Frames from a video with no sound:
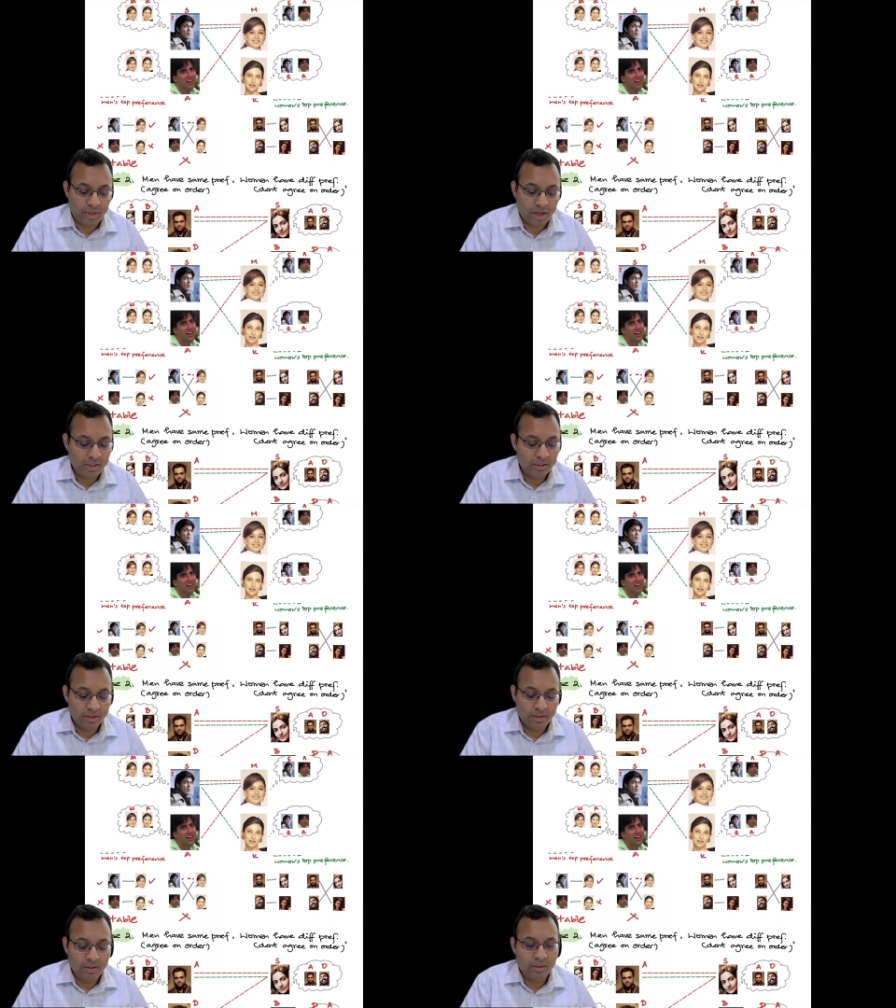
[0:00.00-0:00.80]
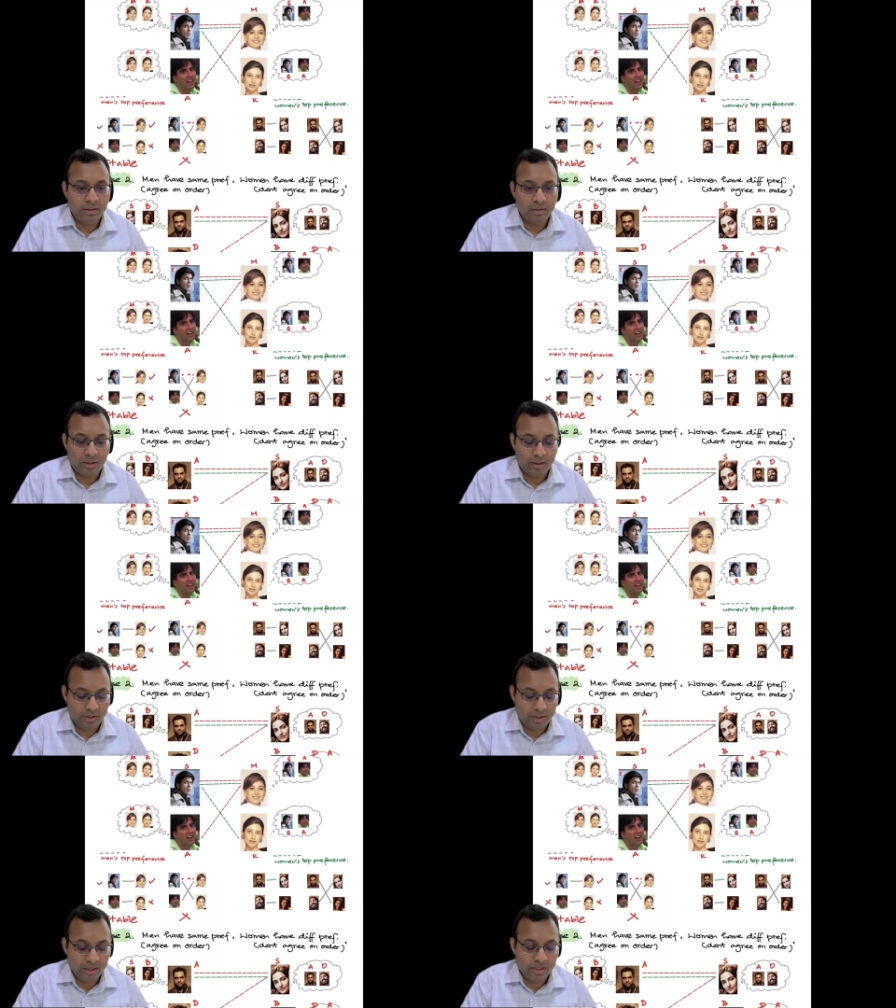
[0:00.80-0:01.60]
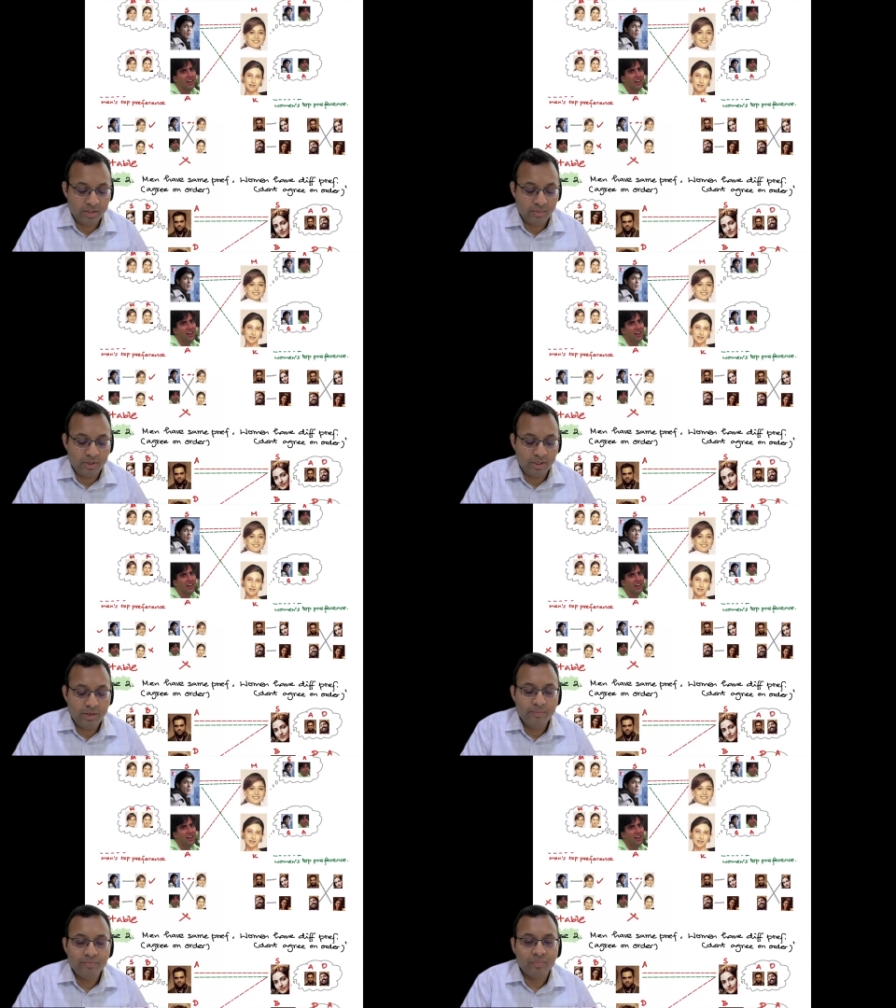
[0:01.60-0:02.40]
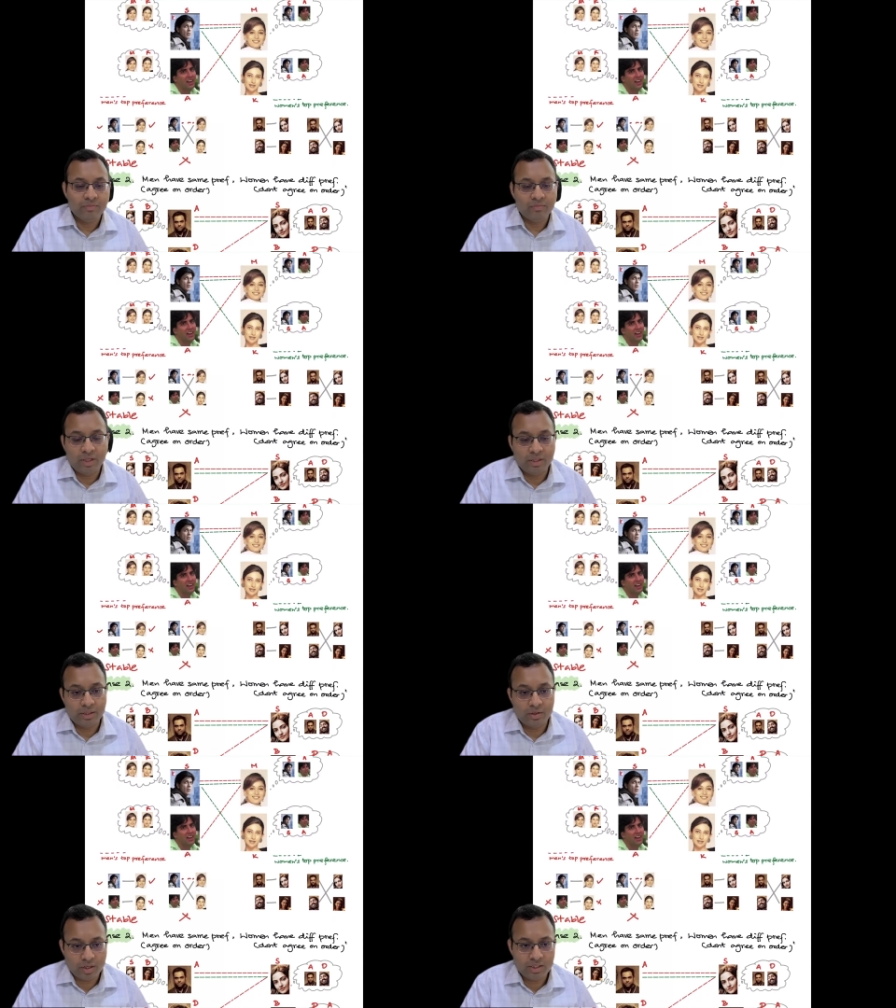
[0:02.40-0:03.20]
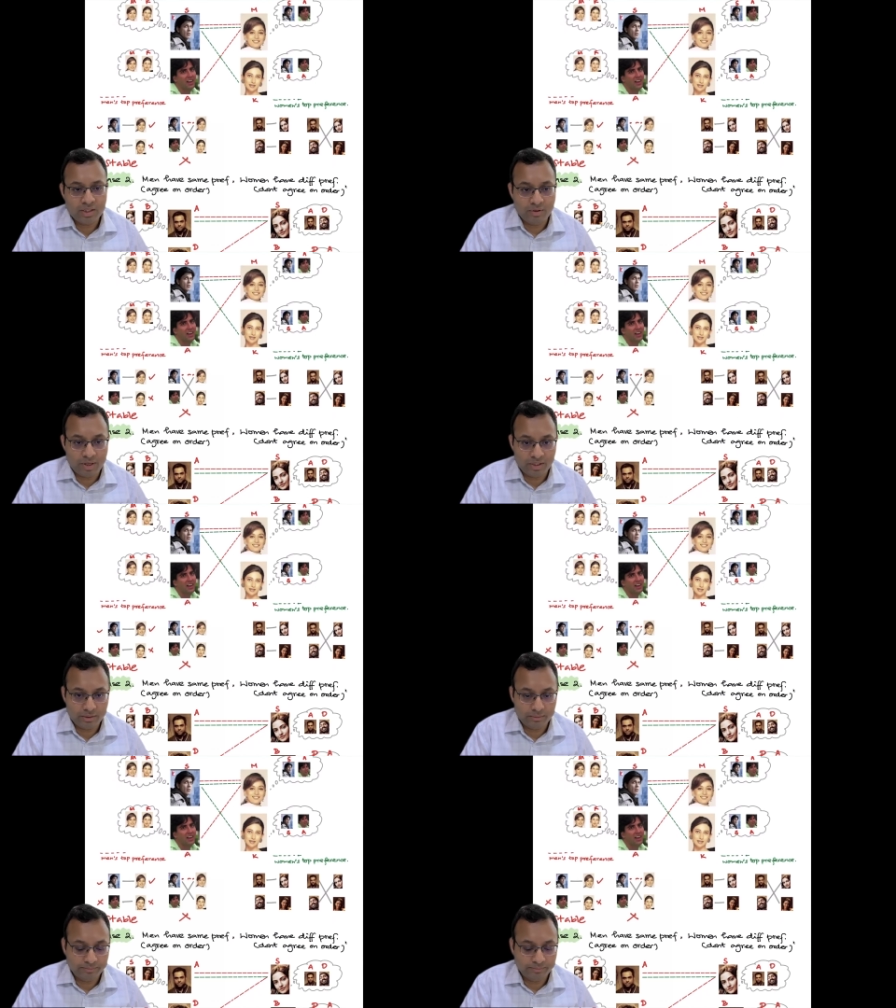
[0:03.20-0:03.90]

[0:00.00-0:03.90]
And this is an instability and this is not a stable matching.